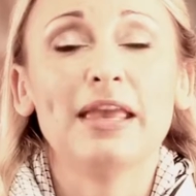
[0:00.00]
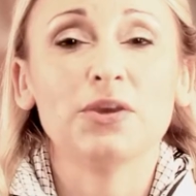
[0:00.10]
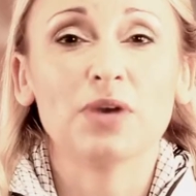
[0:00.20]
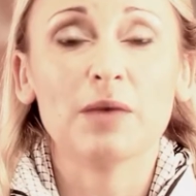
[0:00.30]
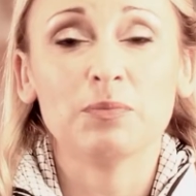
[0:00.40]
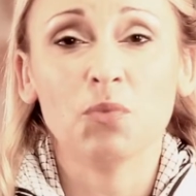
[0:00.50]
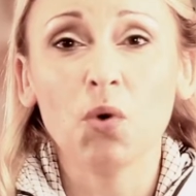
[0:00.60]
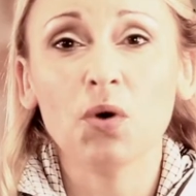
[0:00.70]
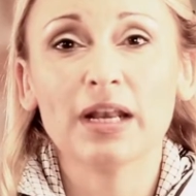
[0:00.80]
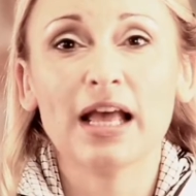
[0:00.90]
make your cupboard
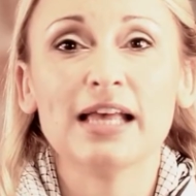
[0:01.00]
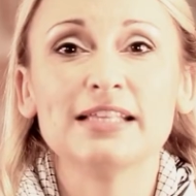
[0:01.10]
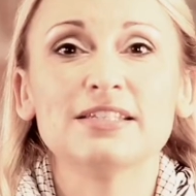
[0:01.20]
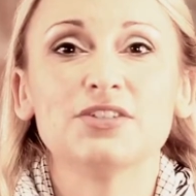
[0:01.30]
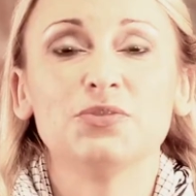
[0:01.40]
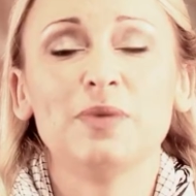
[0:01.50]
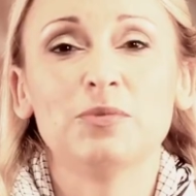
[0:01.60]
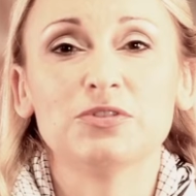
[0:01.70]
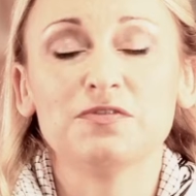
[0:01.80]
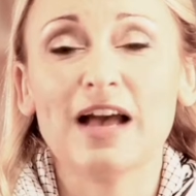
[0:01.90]
more organized to be
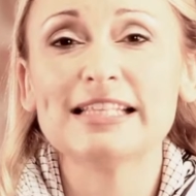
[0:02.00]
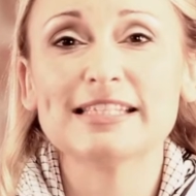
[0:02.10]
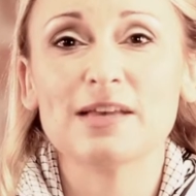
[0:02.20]
able to find